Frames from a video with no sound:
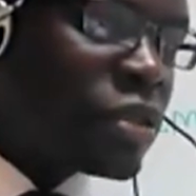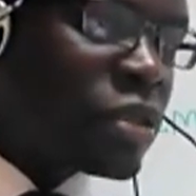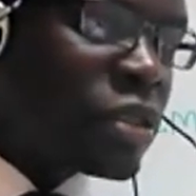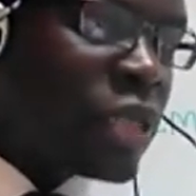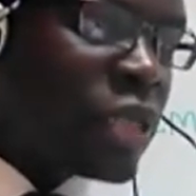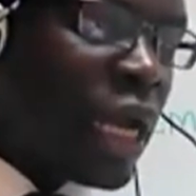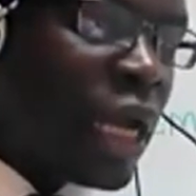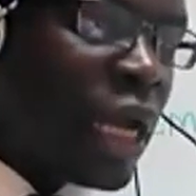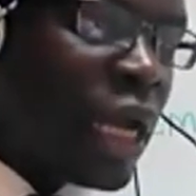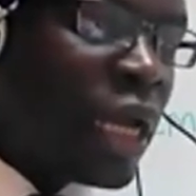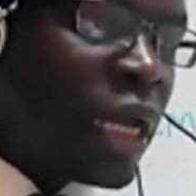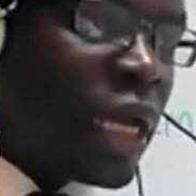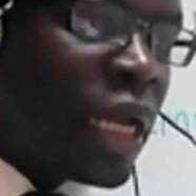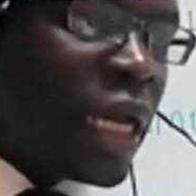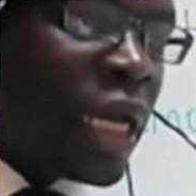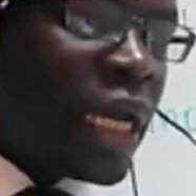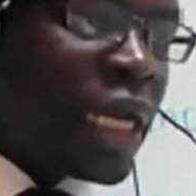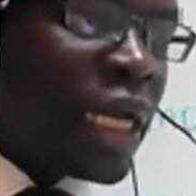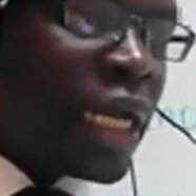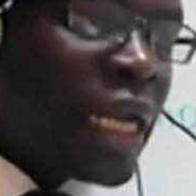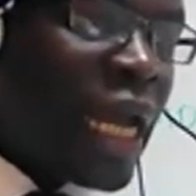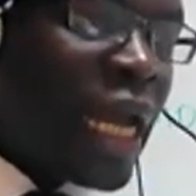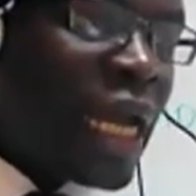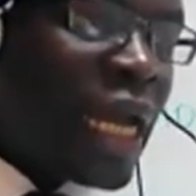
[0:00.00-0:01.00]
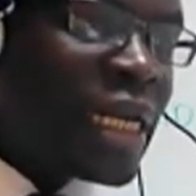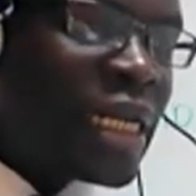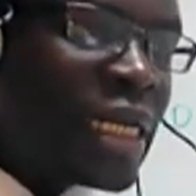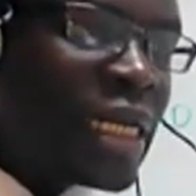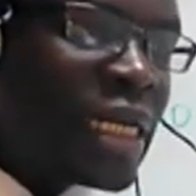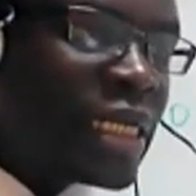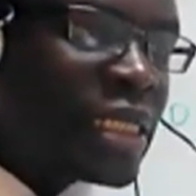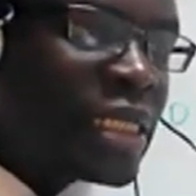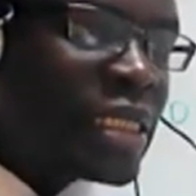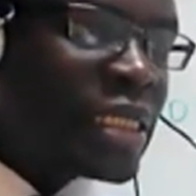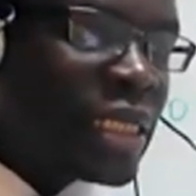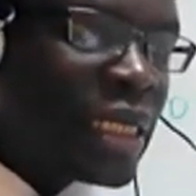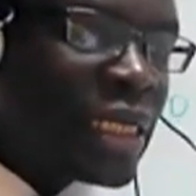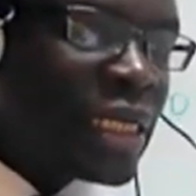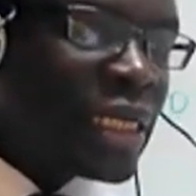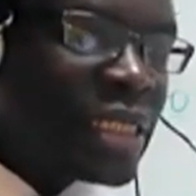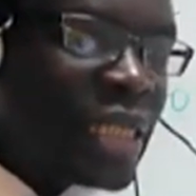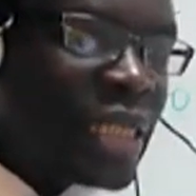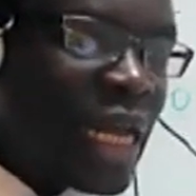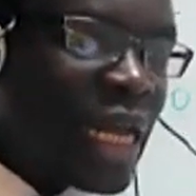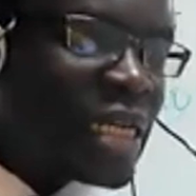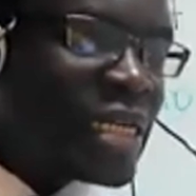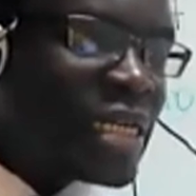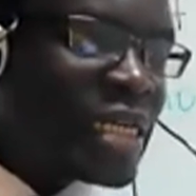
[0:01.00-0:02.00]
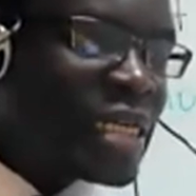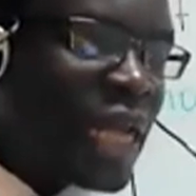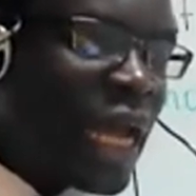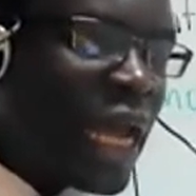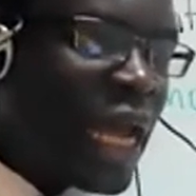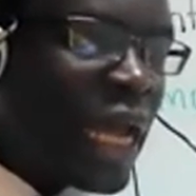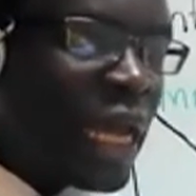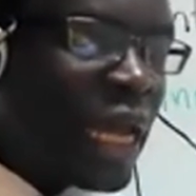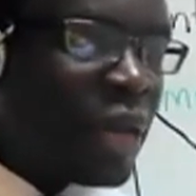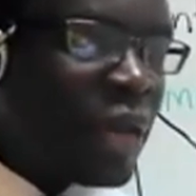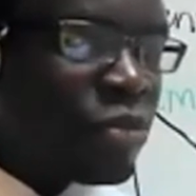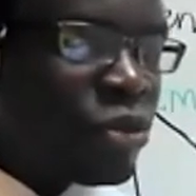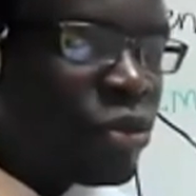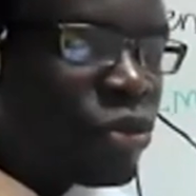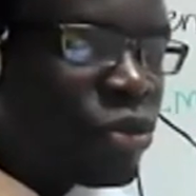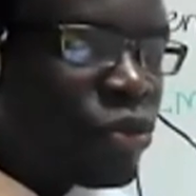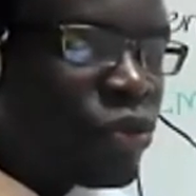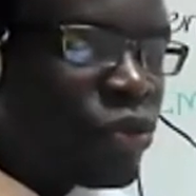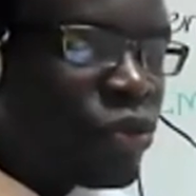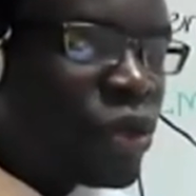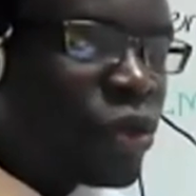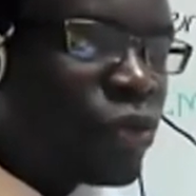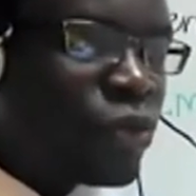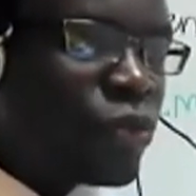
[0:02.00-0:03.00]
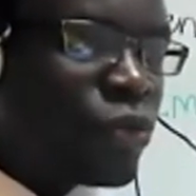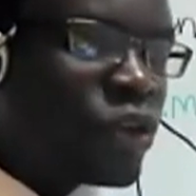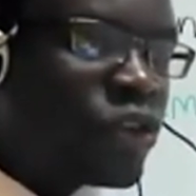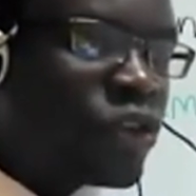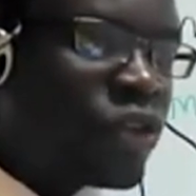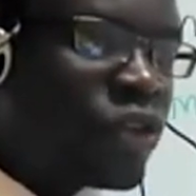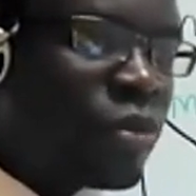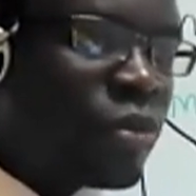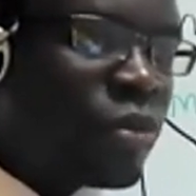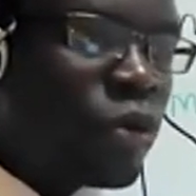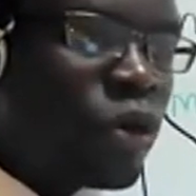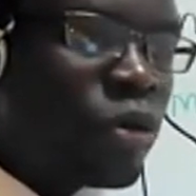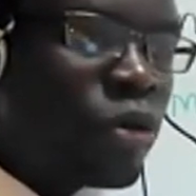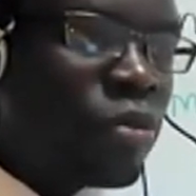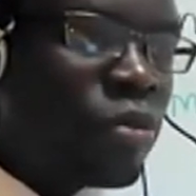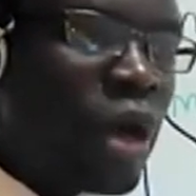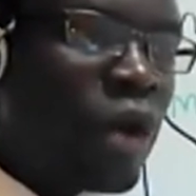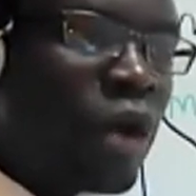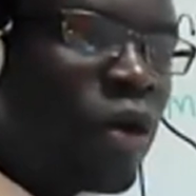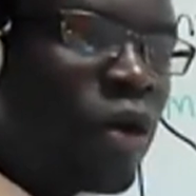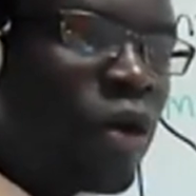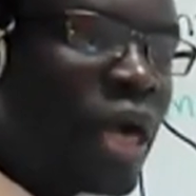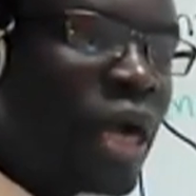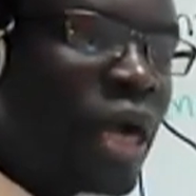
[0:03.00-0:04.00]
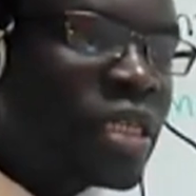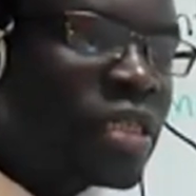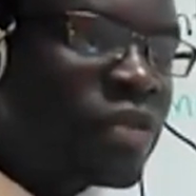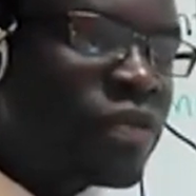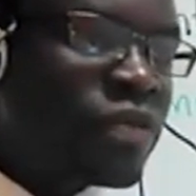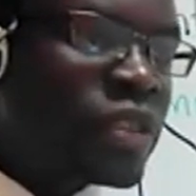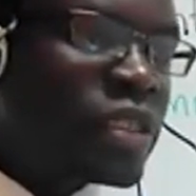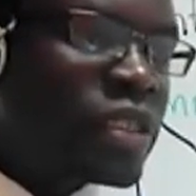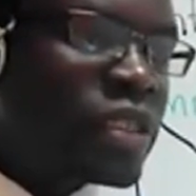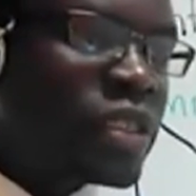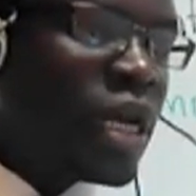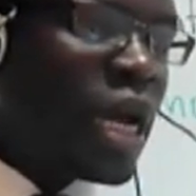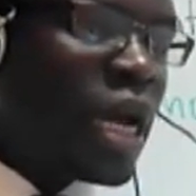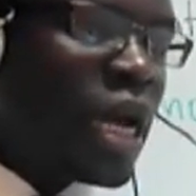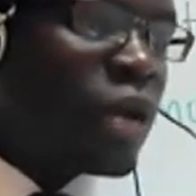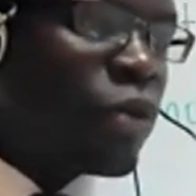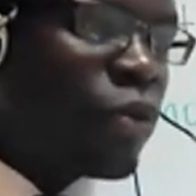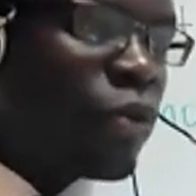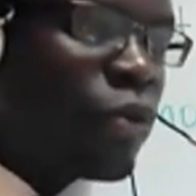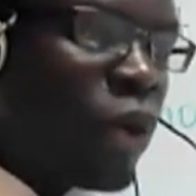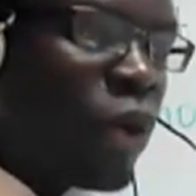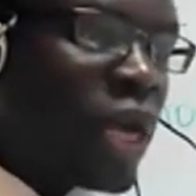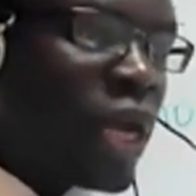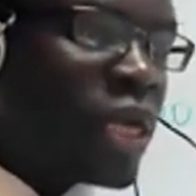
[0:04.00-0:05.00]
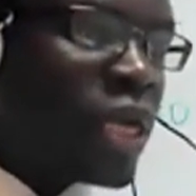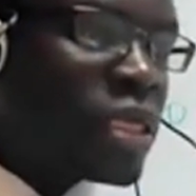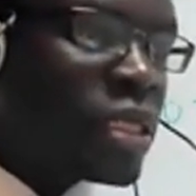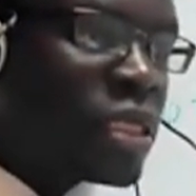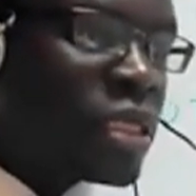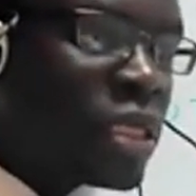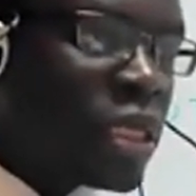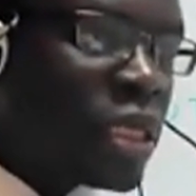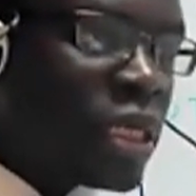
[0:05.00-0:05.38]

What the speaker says: Yeah, a nadir is that time during which the bone marrow activity and white